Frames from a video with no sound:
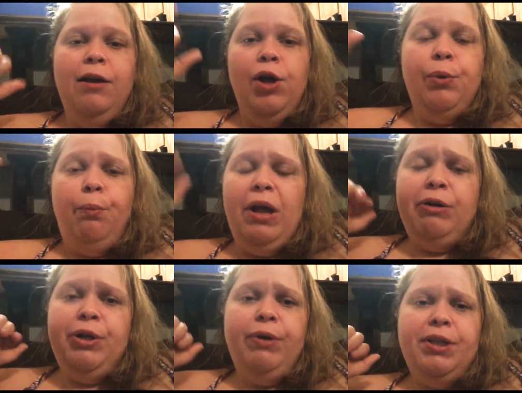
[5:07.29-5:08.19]
And while
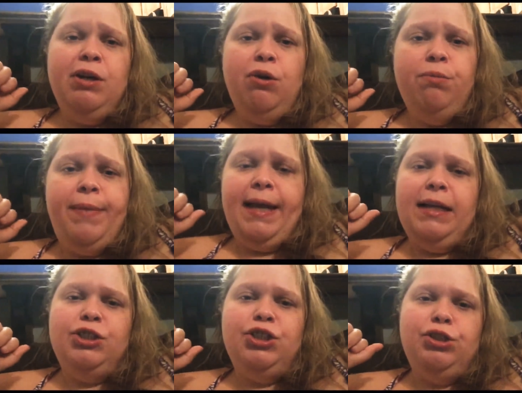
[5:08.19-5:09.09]
you're on the
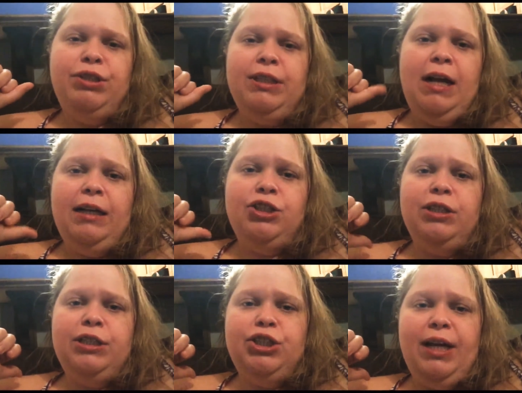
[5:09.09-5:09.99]
homepage, you can
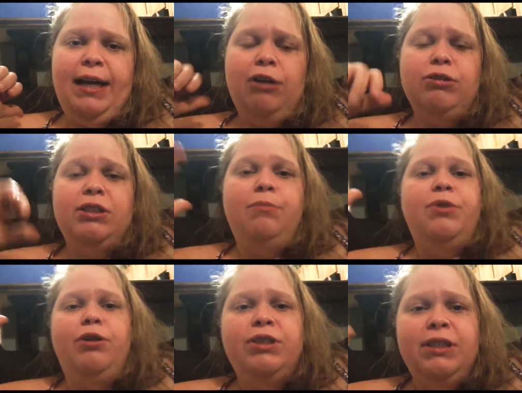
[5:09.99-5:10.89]
actually check out some
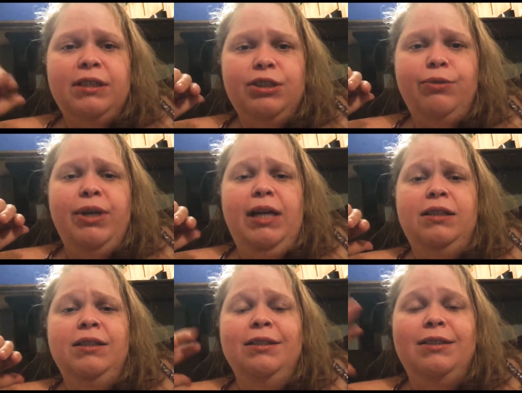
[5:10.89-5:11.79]
of their
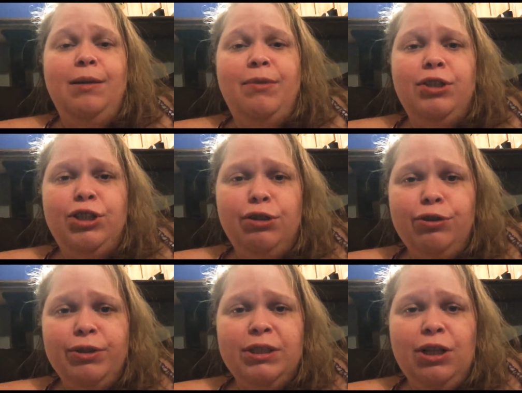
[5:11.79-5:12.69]
sunscreen, some of the
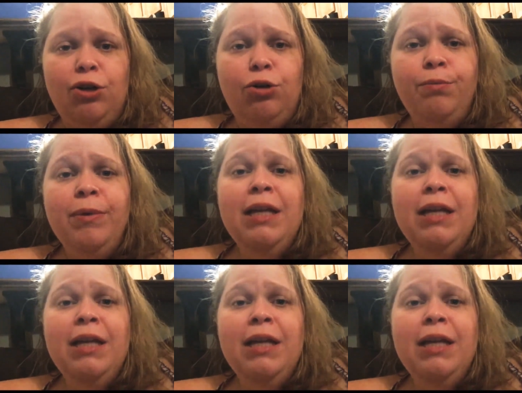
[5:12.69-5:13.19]
children's soap.